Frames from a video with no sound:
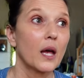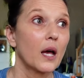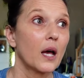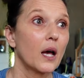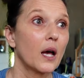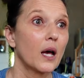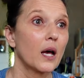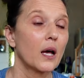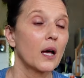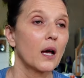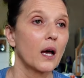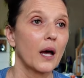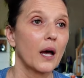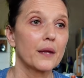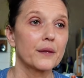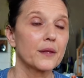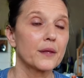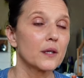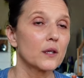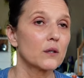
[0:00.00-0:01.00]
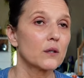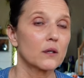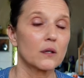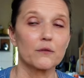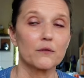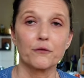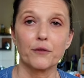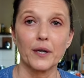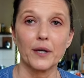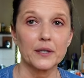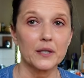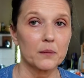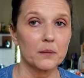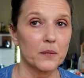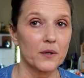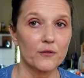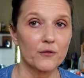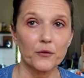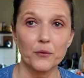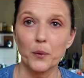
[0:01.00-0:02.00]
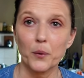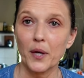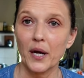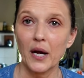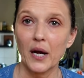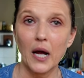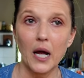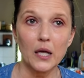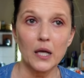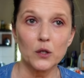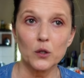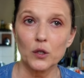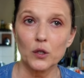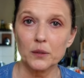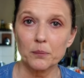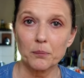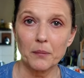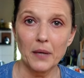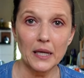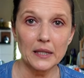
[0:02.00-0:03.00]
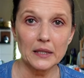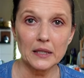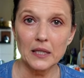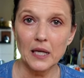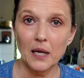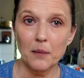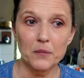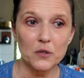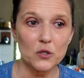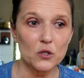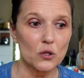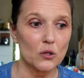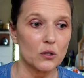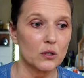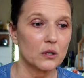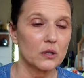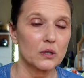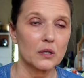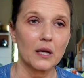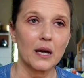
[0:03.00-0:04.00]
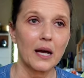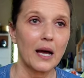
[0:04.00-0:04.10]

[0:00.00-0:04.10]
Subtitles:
I think you can find them everywhere. I got mine in Amazon.